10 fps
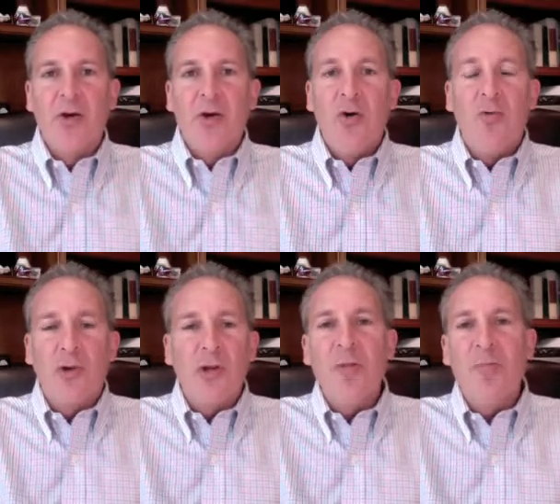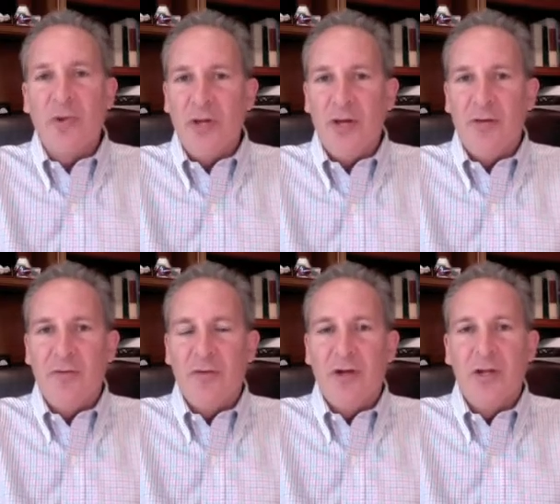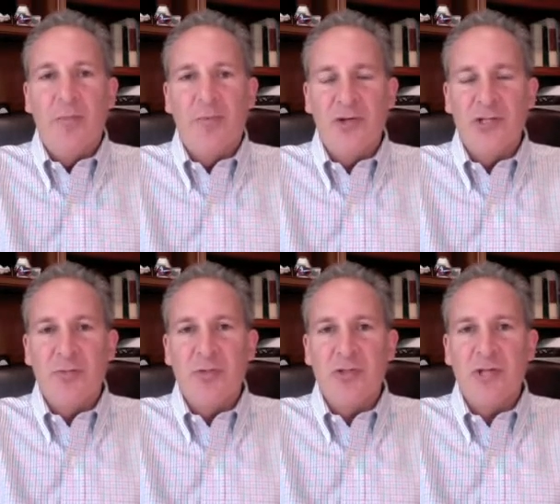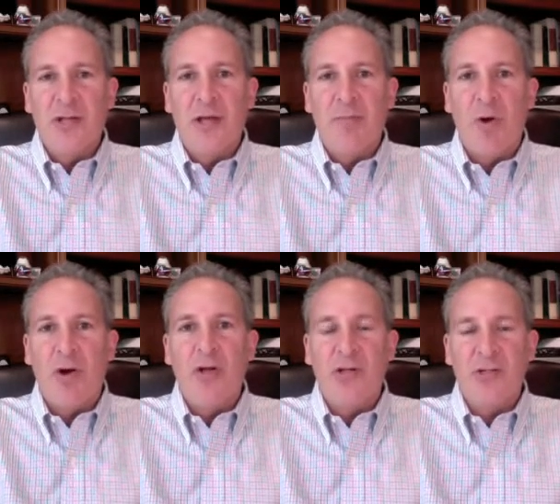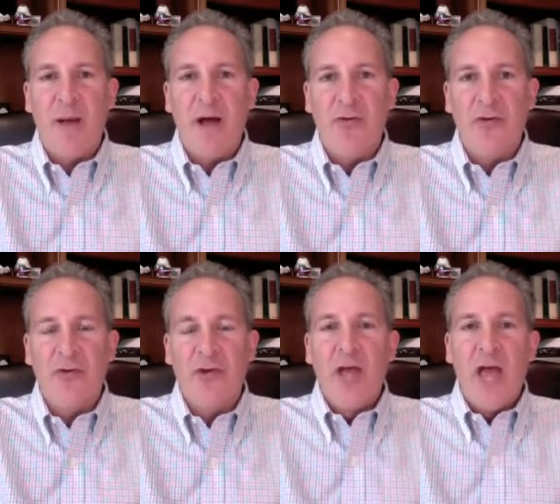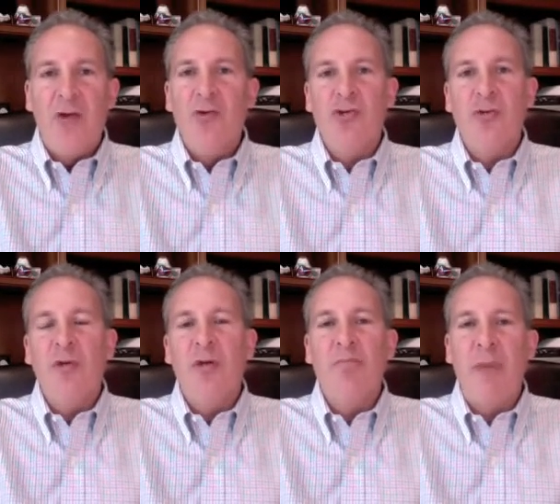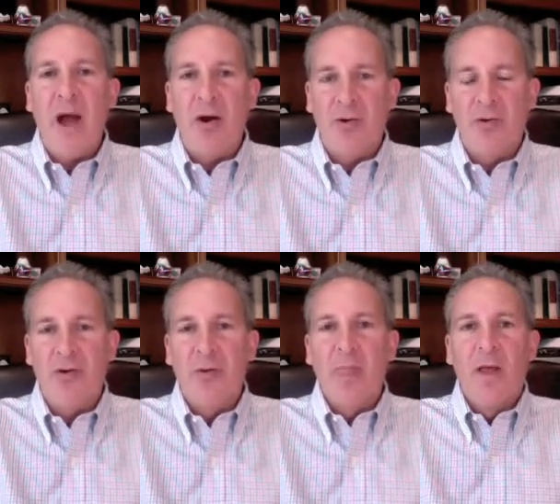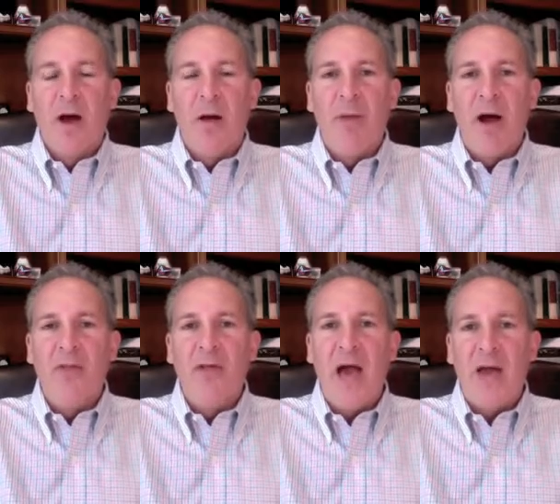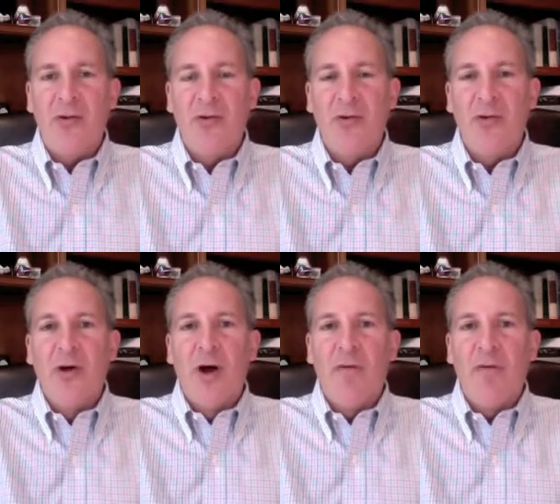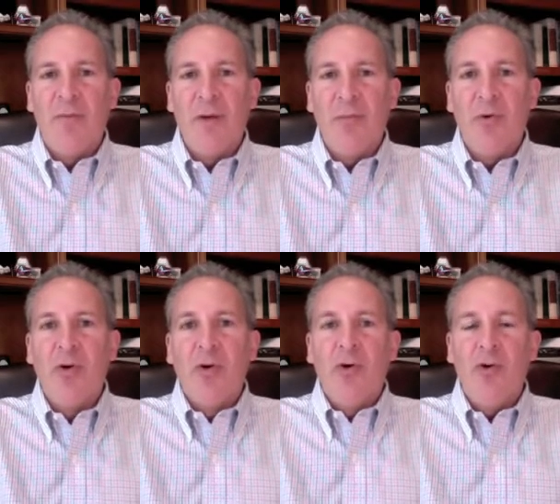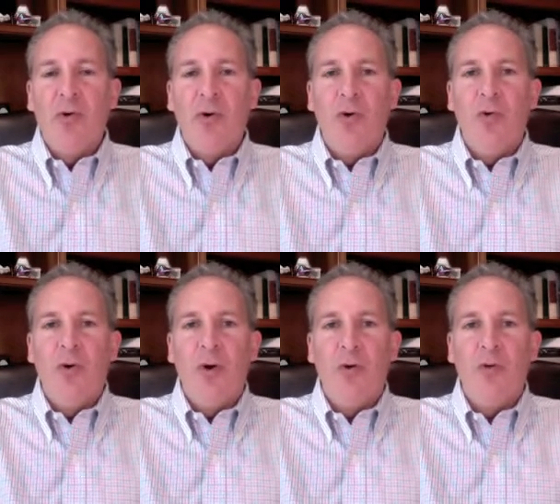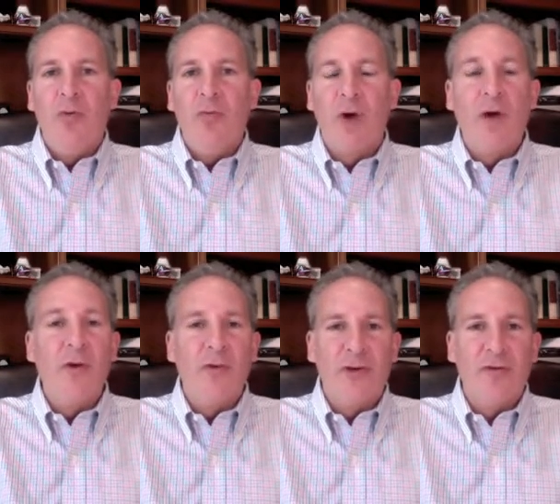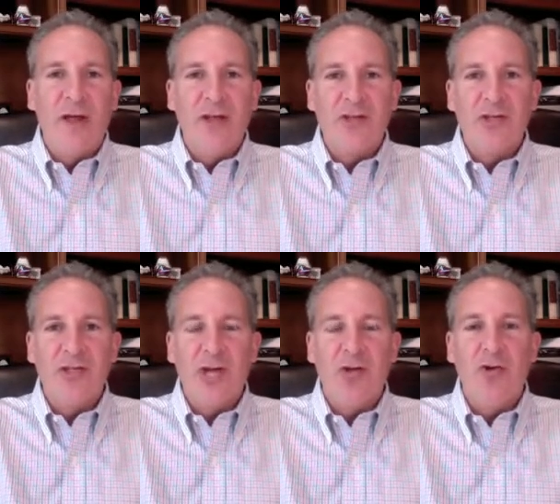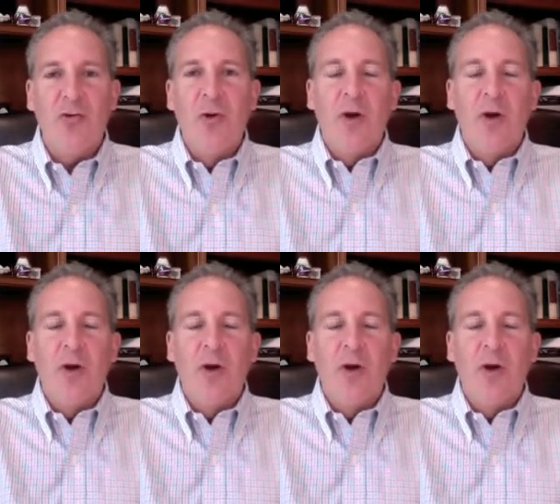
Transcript: who really believe in the principles that that party espouses and who should be embarrassed by the attitude of the people who run those conventions and who